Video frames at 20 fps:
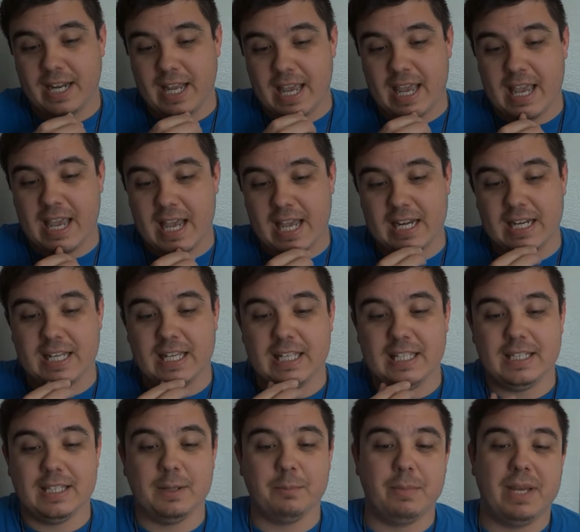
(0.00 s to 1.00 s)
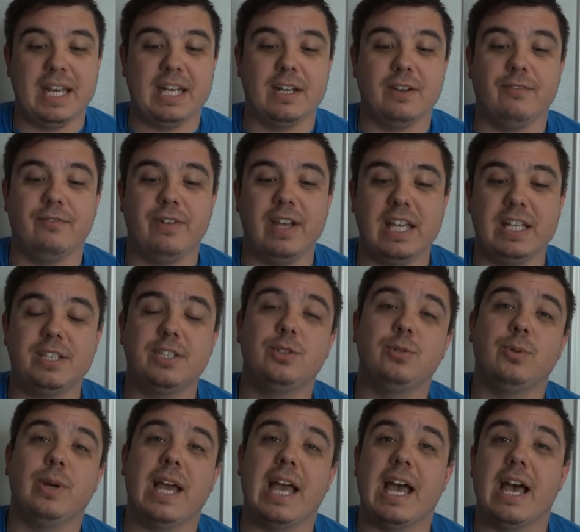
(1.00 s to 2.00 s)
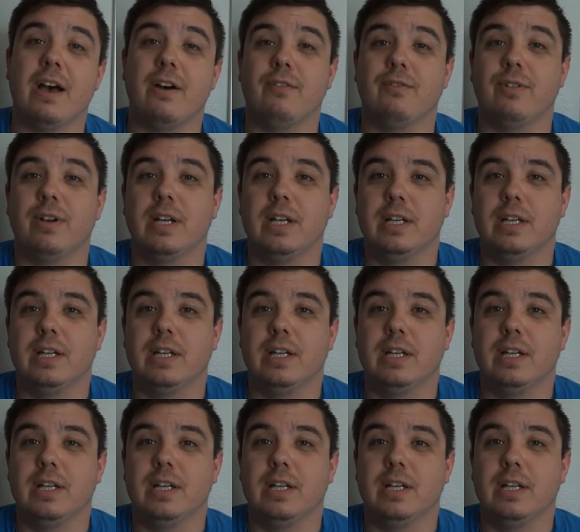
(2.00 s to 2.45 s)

And in the main event, you have